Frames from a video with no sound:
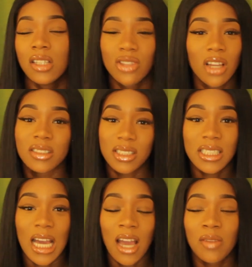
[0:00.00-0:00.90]
Don't do
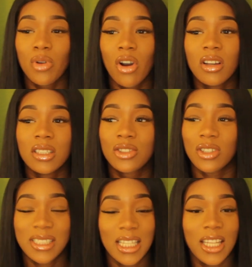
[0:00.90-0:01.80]
that because
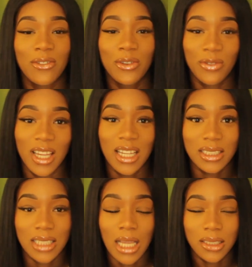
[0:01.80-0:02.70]
you're silly if you think
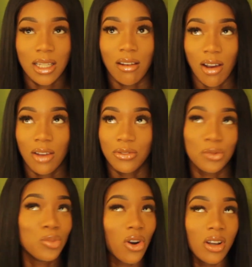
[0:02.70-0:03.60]
that he's going to cuff
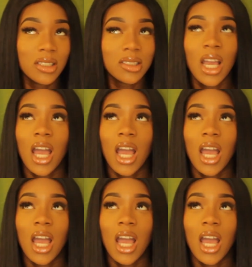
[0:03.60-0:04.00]
you because